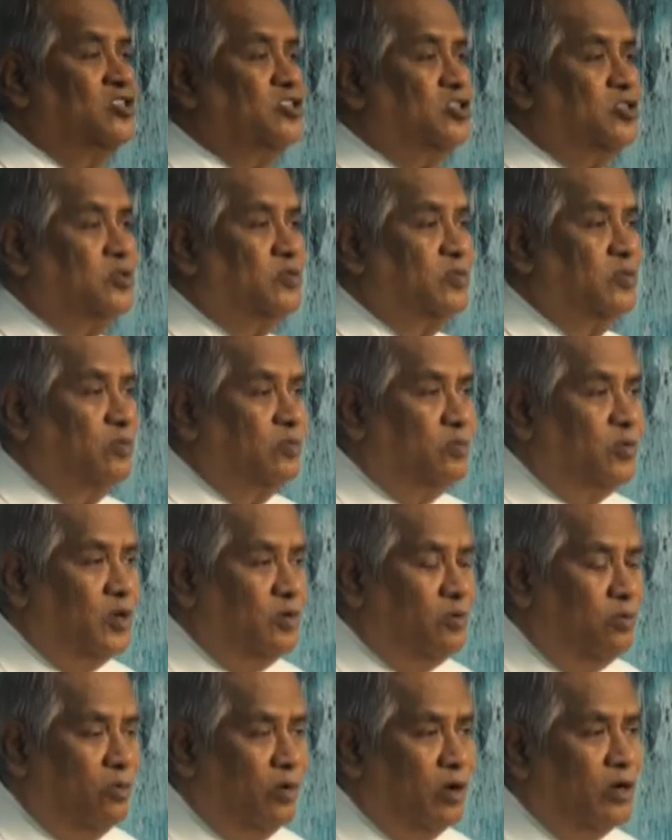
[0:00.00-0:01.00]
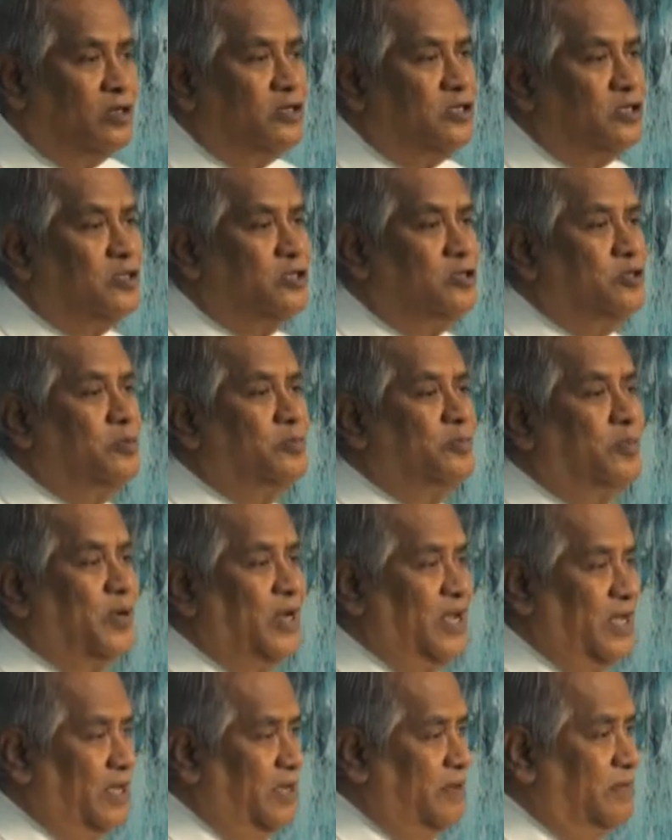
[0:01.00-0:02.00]
So we wanted to
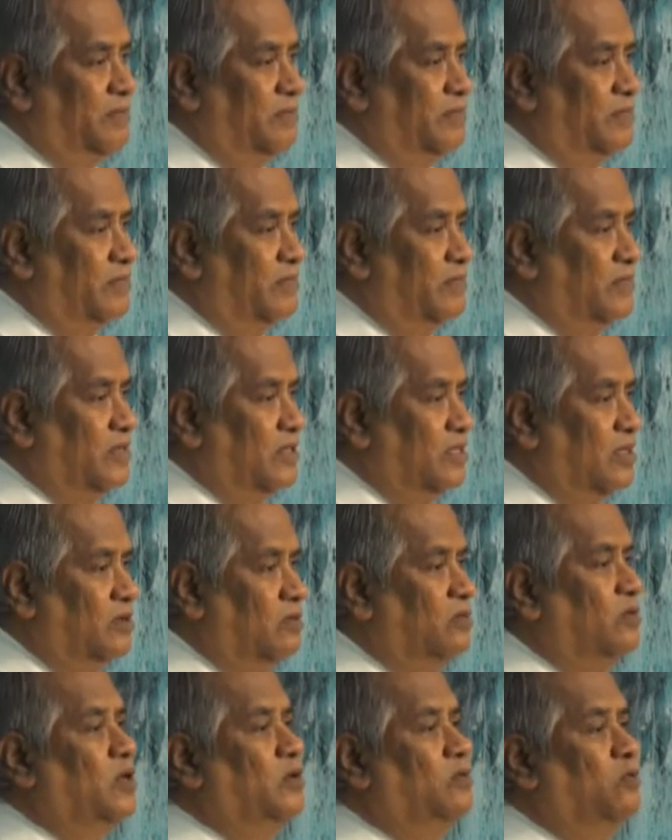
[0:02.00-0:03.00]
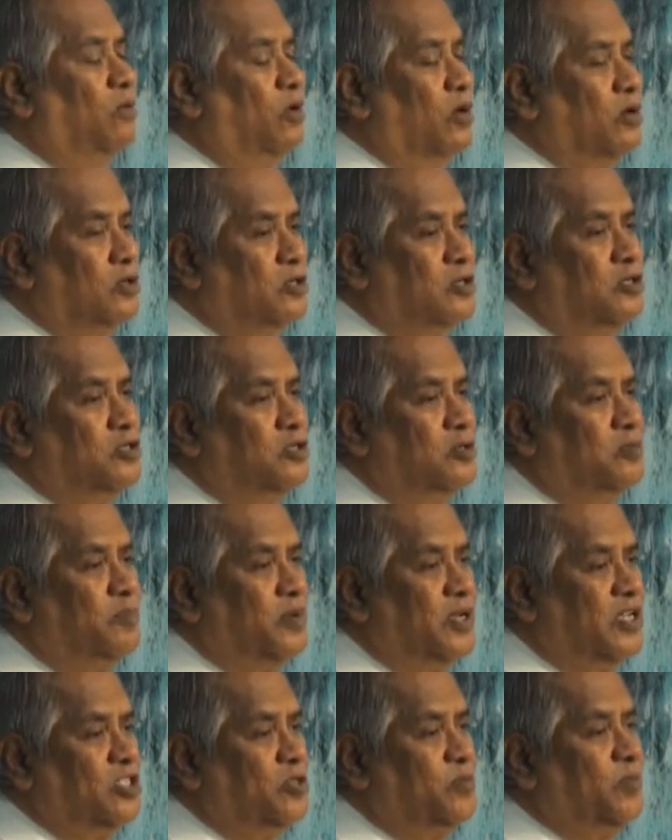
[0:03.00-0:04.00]
pray. We wanted to
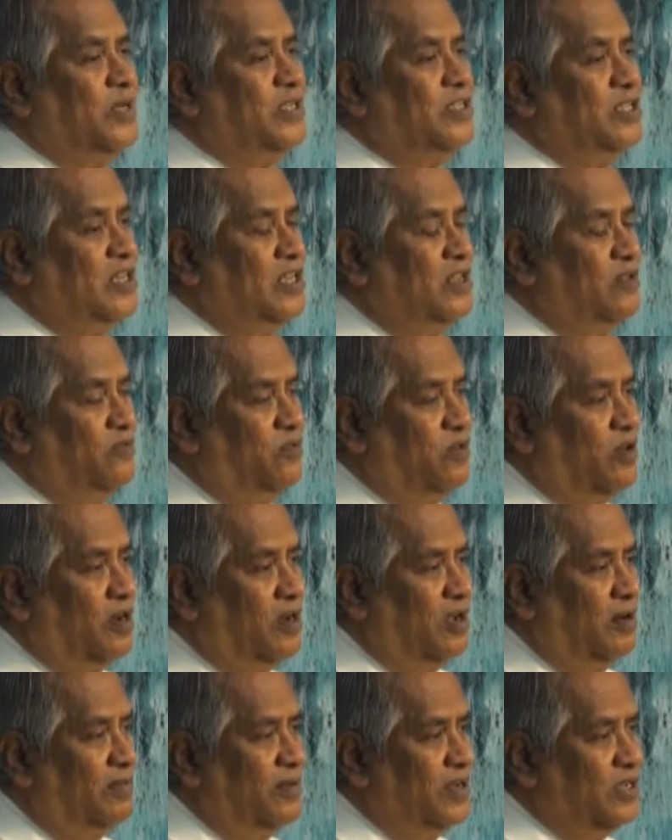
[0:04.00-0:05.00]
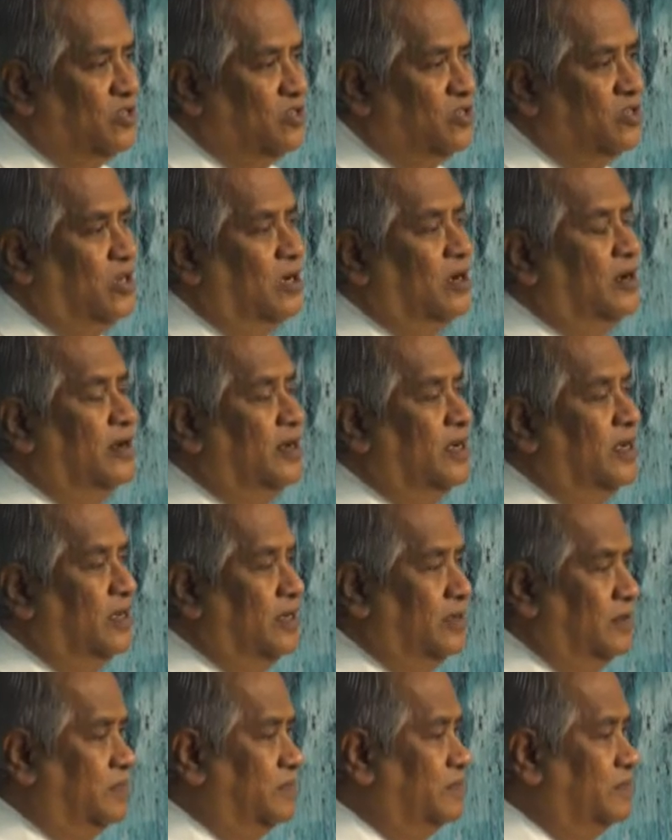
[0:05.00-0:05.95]
pray especially for our children.